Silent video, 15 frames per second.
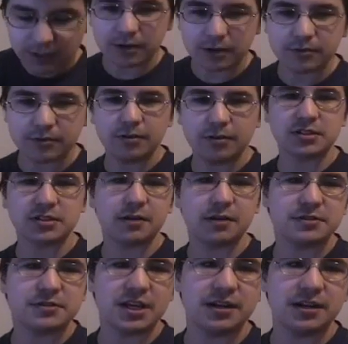I don't know if
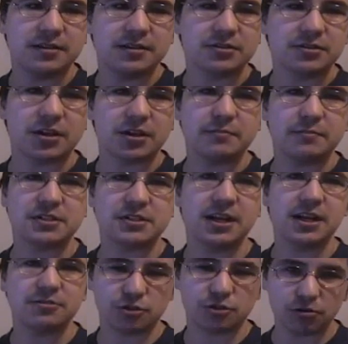Thomas
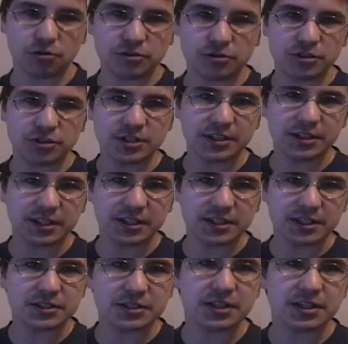Haden Church is in
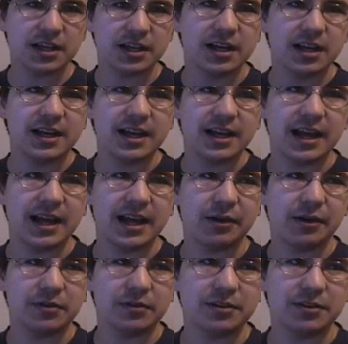this, and I
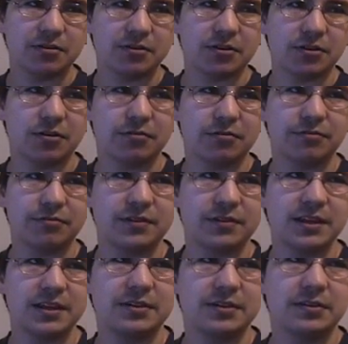really don't know if
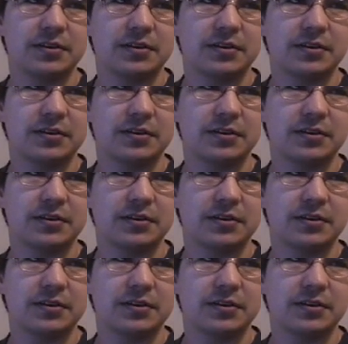he